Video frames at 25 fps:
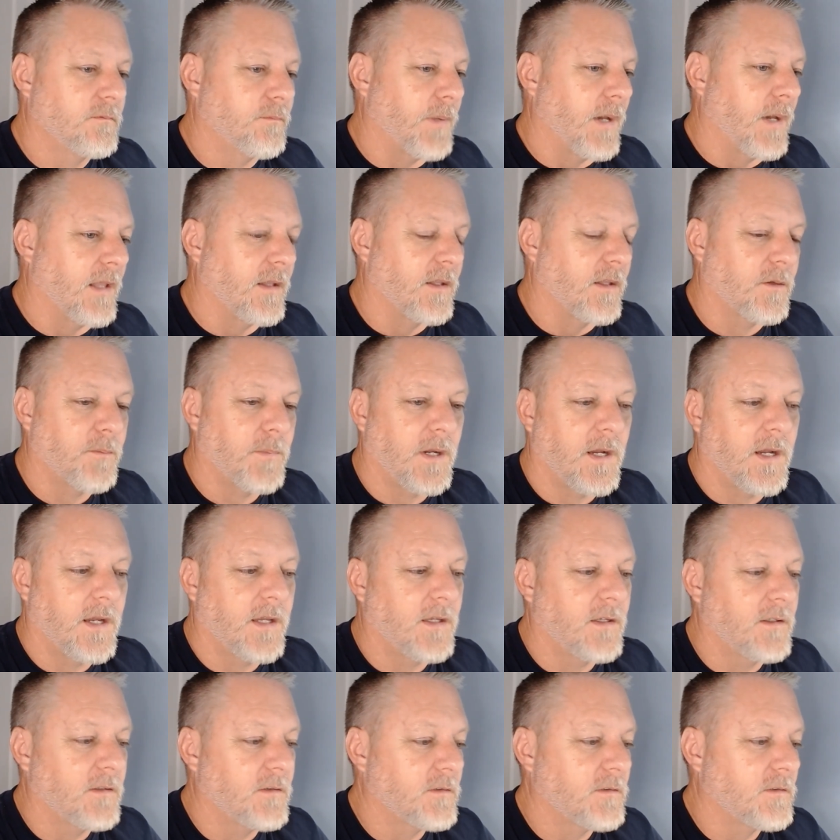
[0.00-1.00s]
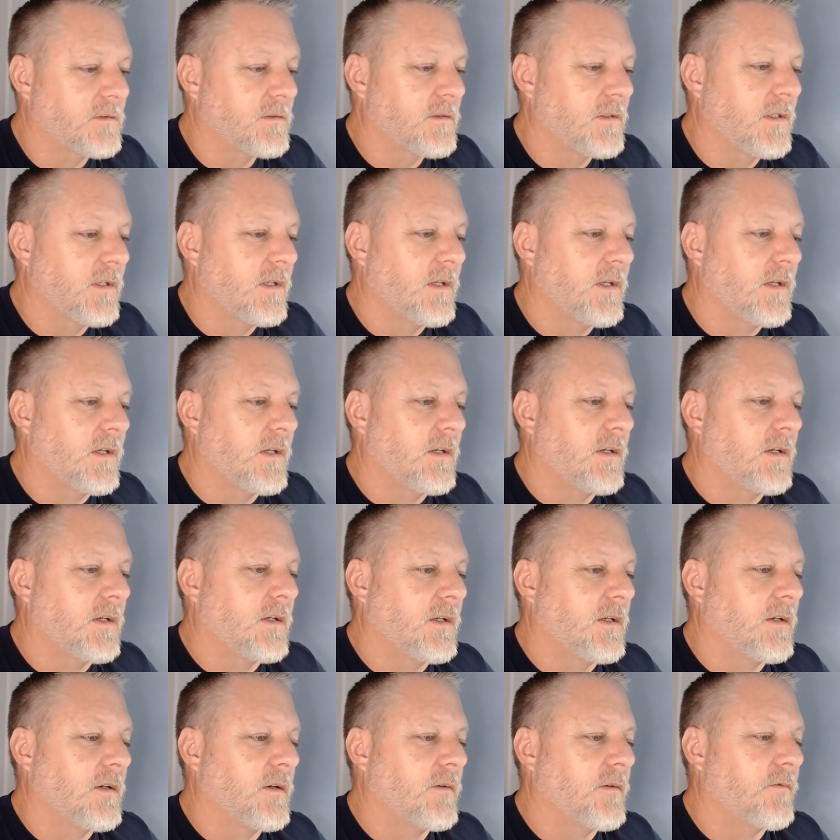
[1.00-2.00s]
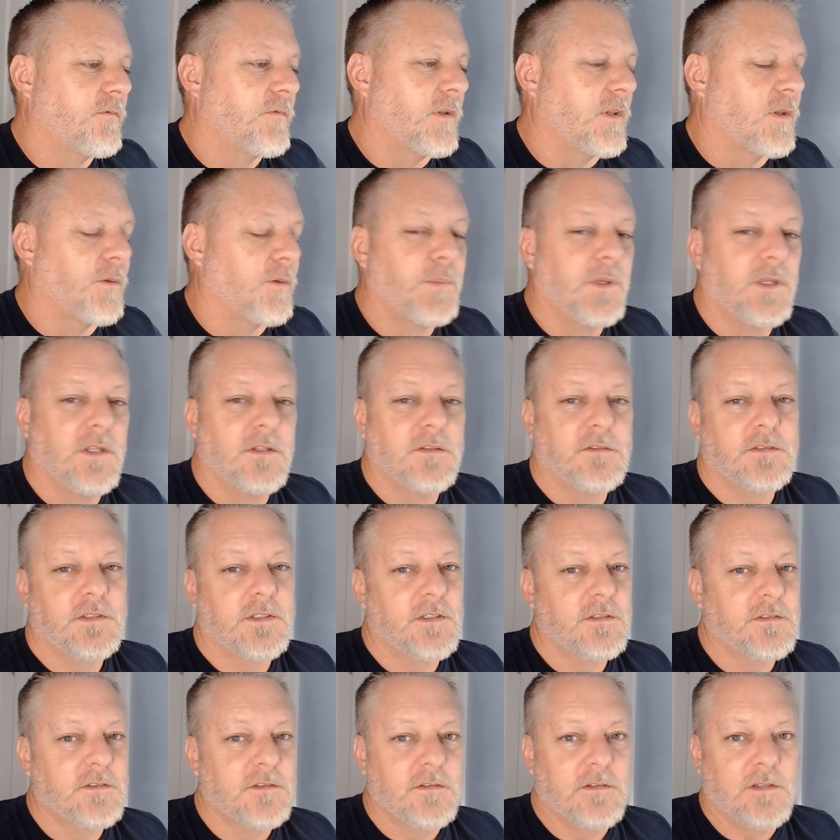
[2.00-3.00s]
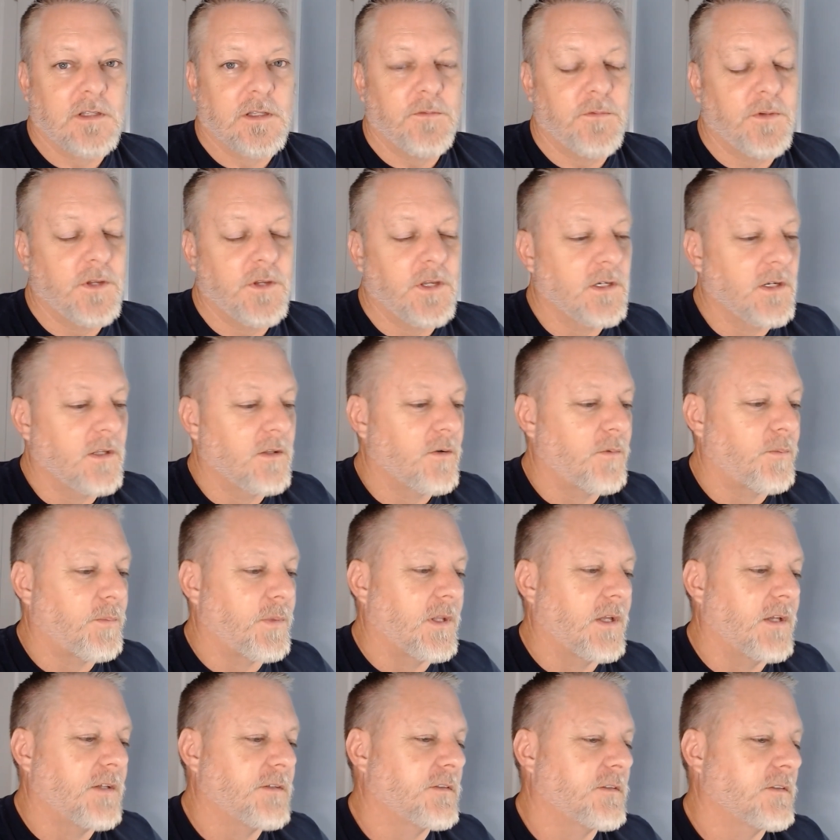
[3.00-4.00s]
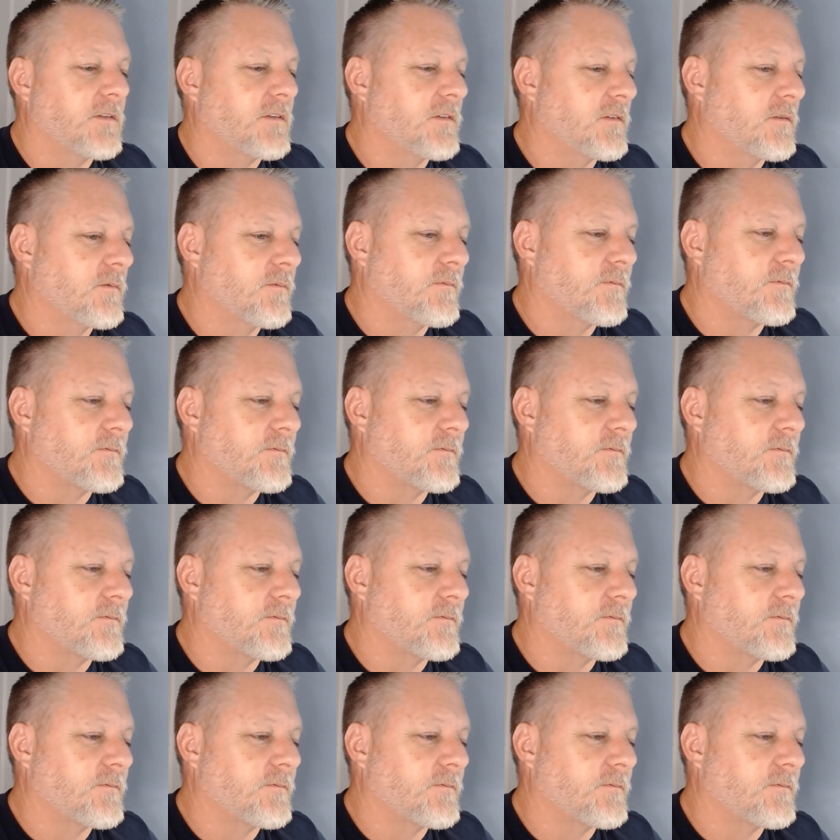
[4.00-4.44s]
ballot buy-ins, Philippine citizens living in other places,